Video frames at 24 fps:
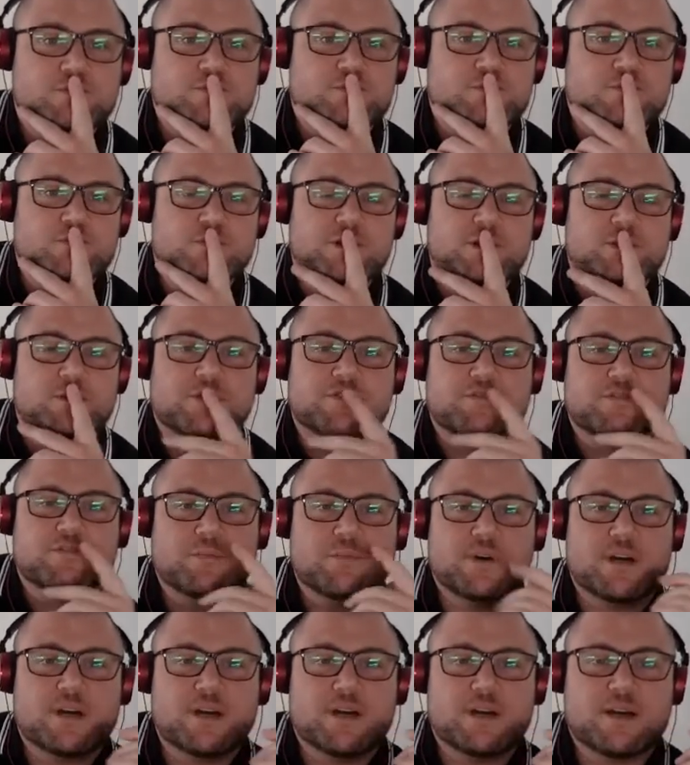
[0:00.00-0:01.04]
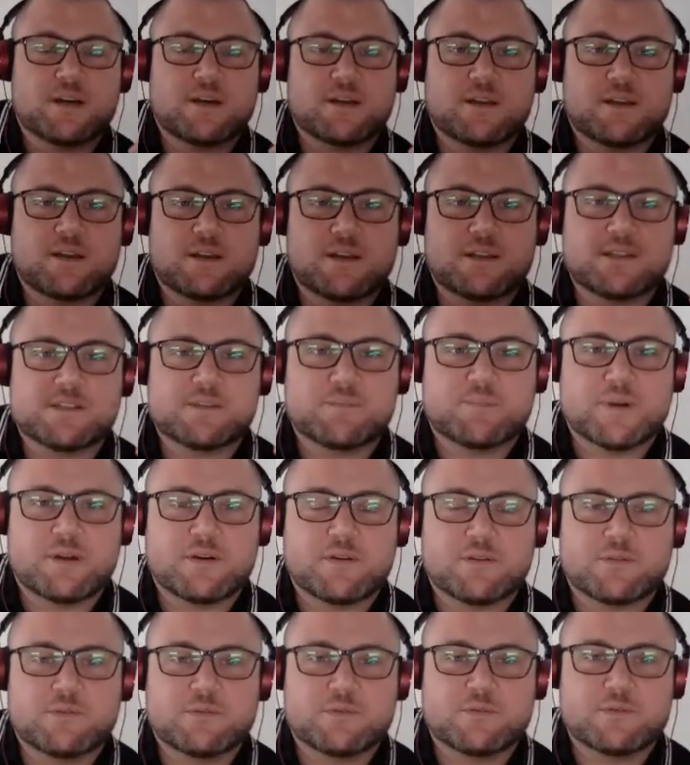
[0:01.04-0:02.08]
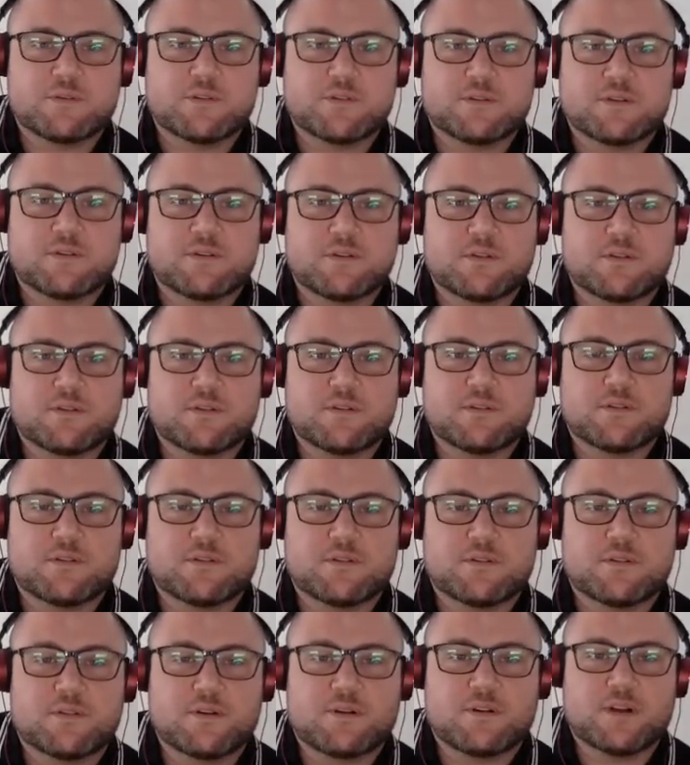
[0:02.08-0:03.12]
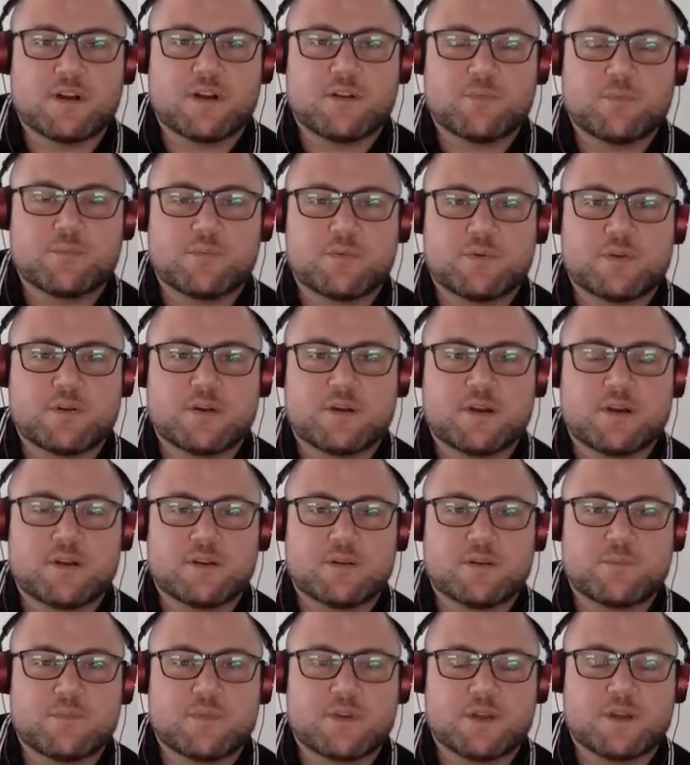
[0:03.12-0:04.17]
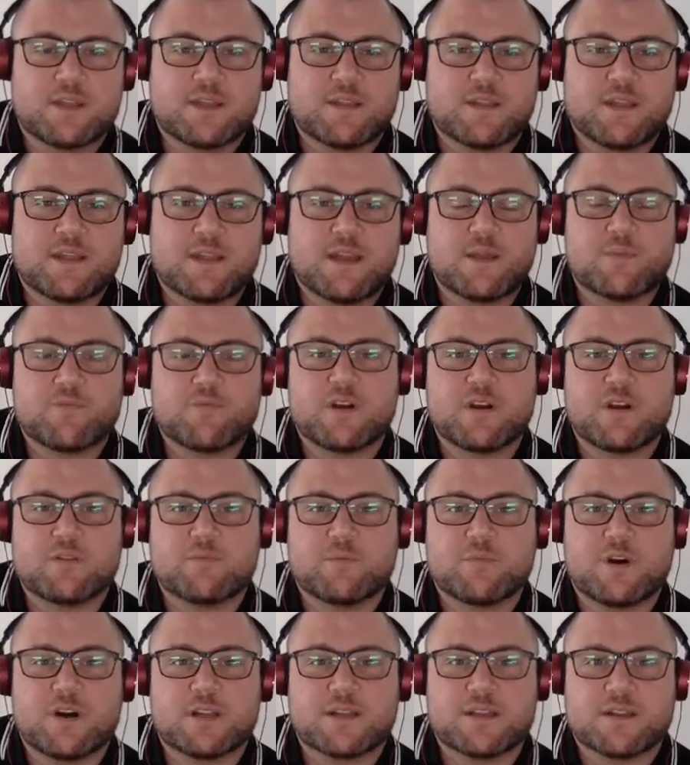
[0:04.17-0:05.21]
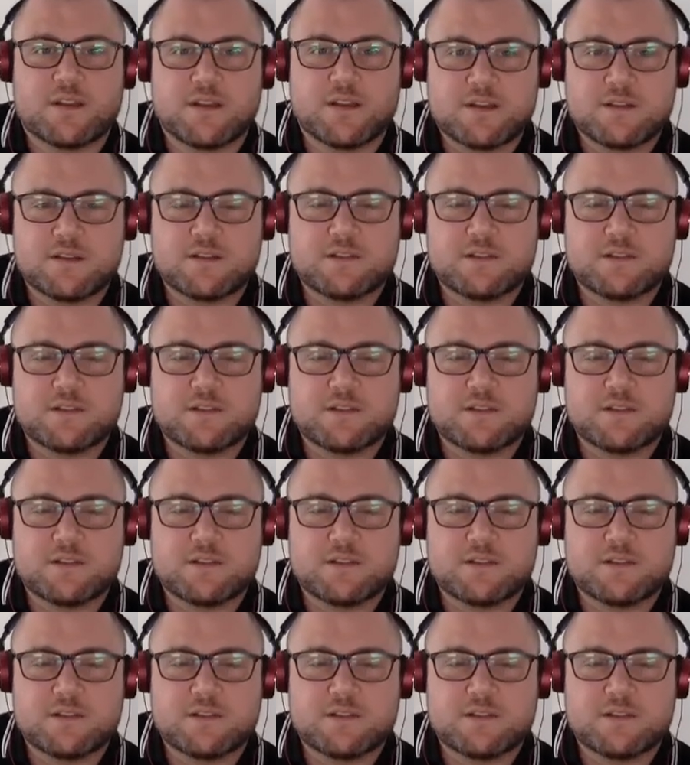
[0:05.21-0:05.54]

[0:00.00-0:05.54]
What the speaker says: We have one from Isabel. I hope I get the name right. Widener.